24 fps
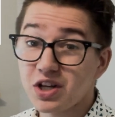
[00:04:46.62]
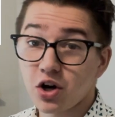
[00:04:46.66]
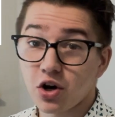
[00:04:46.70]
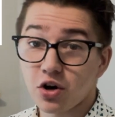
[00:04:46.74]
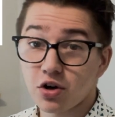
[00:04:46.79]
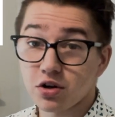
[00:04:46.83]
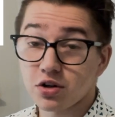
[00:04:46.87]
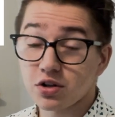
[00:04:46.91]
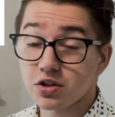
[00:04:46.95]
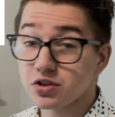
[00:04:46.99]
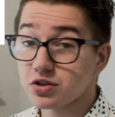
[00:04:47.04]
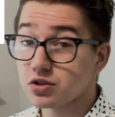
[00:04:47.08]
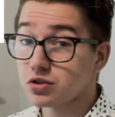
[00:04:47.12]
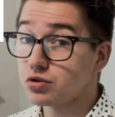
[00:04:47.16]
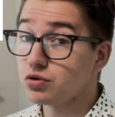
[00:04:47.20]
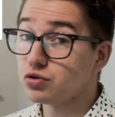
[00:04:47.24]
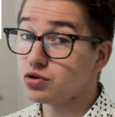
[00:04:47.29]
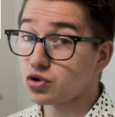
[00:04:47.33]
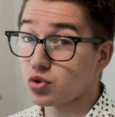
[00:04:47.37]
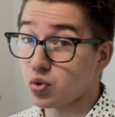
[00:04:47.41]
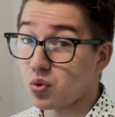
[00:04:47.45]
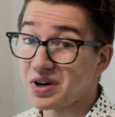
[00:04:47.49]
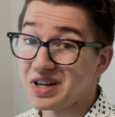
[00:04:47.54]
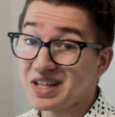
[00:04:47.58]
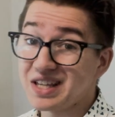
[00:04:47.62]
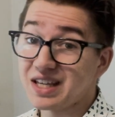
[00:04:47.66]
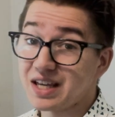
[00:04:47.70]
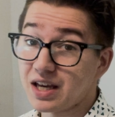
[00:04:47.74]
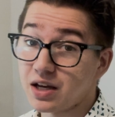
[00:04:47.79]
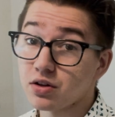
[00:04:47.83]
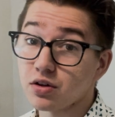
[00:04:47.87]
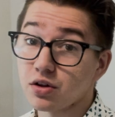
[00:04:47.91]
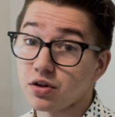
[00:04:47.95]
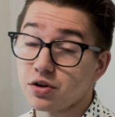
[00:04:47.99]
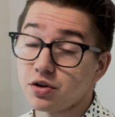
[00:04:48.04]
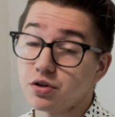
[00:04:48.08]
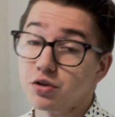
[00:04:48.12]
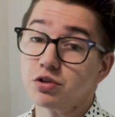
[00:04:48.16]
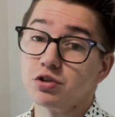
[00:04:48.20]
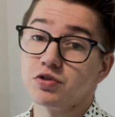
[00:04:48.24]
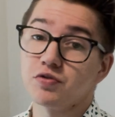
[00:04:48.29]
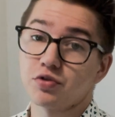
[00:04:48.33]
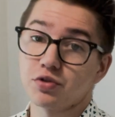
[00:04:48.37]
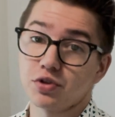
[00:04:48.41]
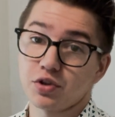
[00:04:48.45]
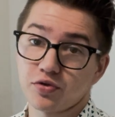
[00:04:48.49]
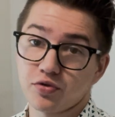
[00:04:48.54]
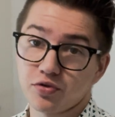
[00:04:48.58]
Hertz to 20 kilohertz
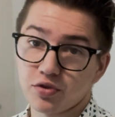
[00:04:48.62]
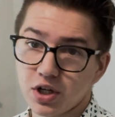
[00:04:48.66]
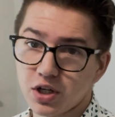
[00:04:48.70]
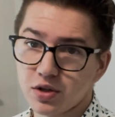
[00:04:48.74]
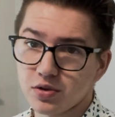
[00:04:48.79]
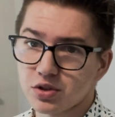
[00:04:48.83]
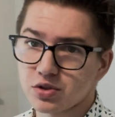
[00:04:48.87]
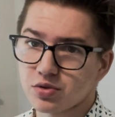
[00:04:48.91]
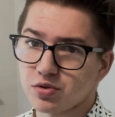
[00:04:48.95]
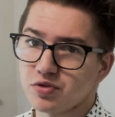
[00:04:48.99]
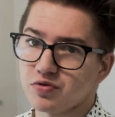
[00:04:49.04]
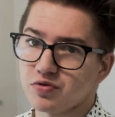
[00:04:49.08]
for the frequency